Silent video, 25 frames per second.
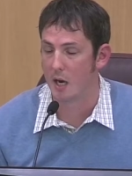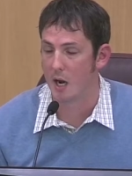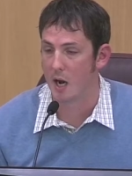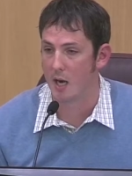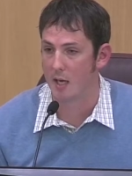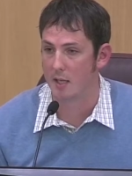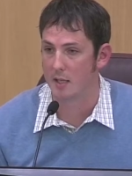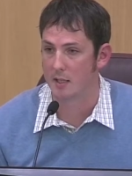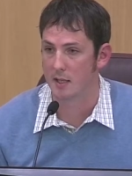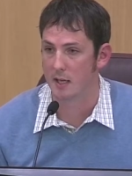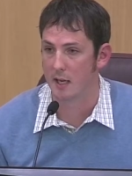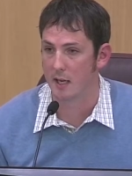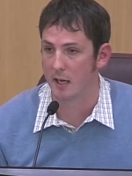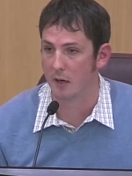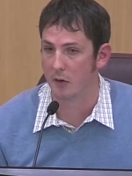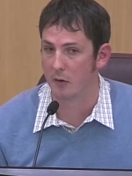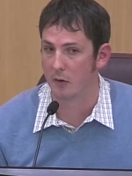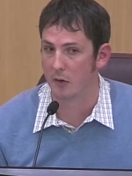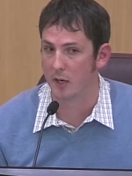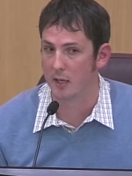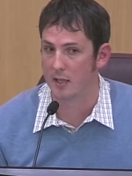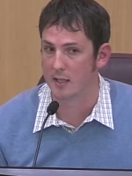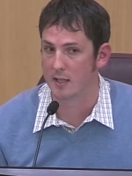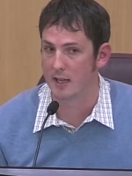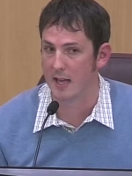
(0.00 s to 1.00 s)
costs
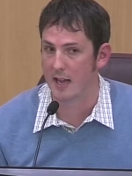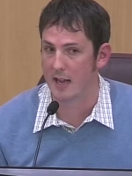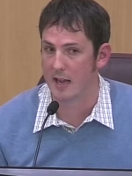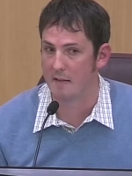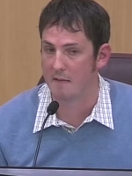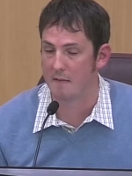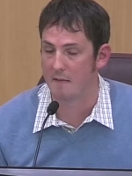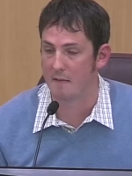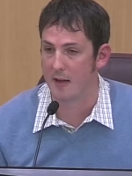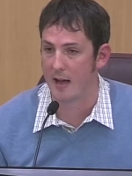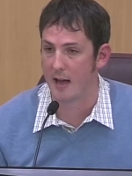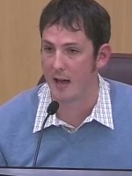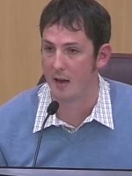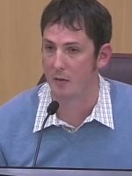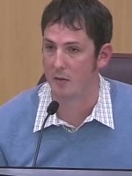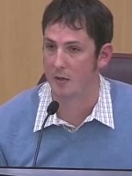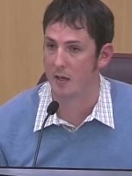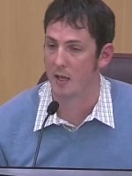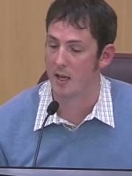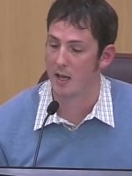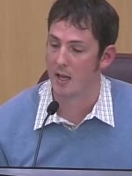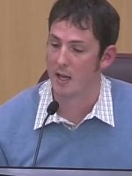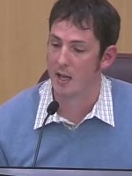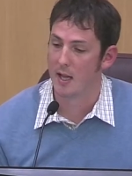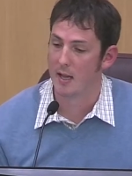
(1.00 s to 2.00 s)
increase, they have found
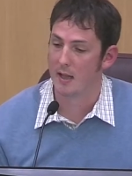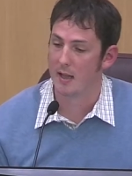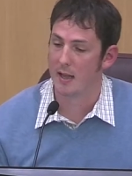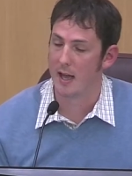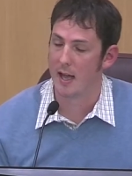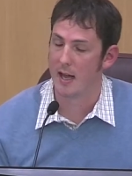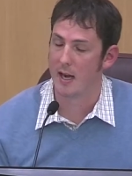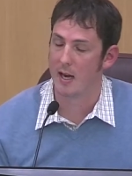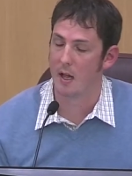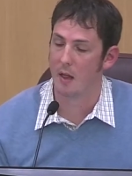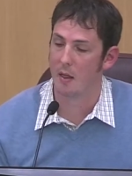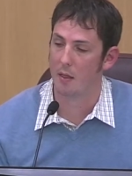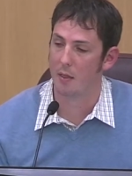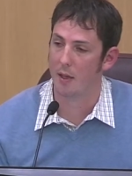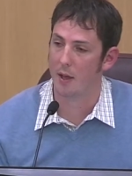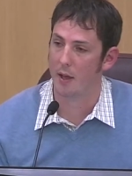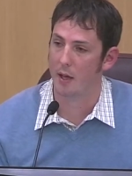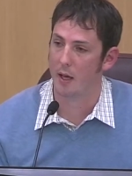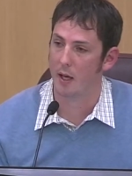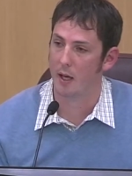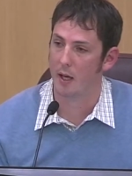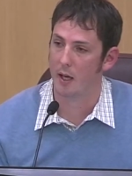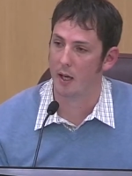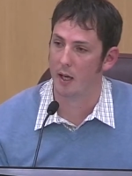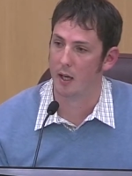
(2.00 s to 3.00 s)
that
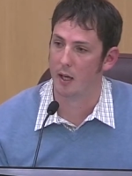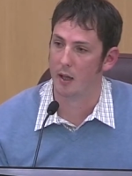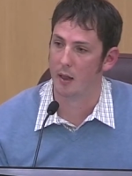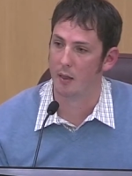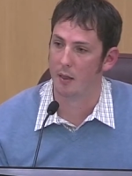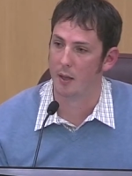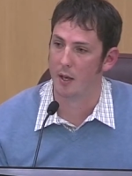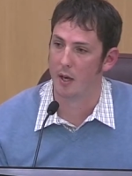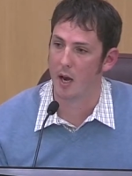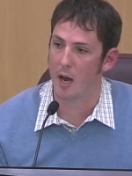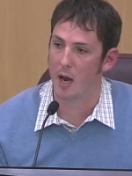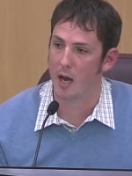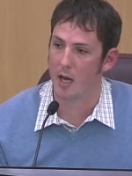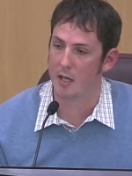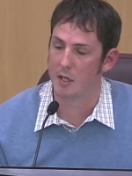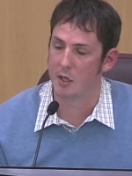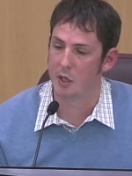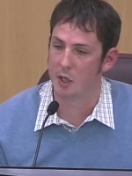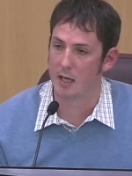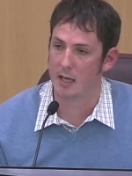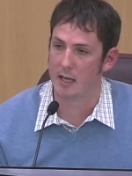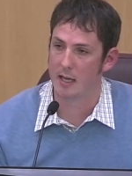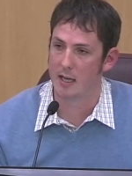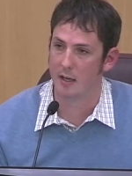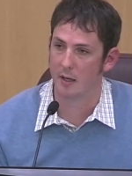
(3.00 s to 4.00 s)
the the
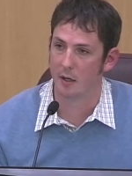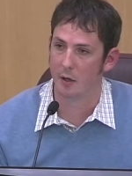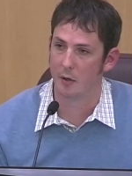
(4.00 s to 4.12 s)
non-GE